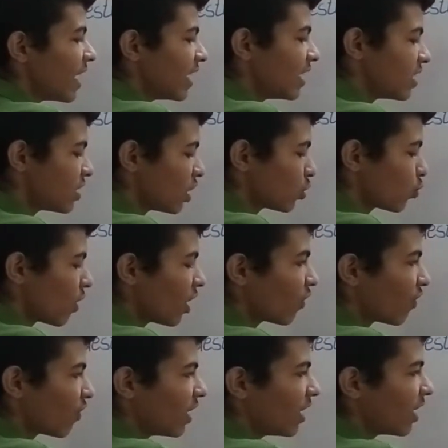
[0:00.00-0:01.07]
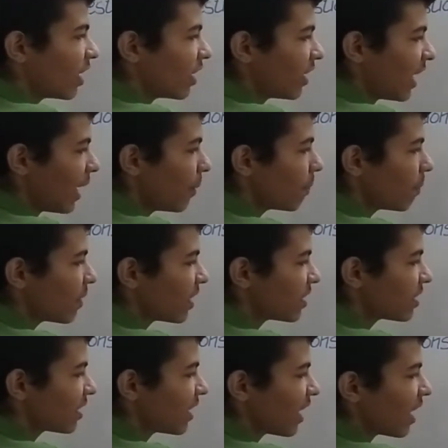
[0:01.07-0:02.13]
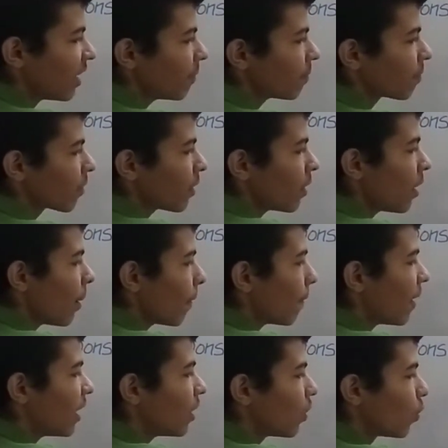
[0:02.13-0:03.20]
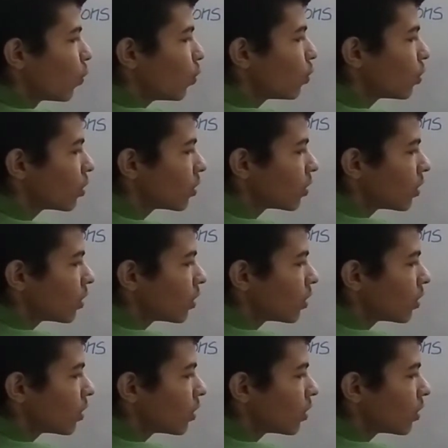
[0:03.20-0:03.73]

that is the square of 10 plus 10 by root,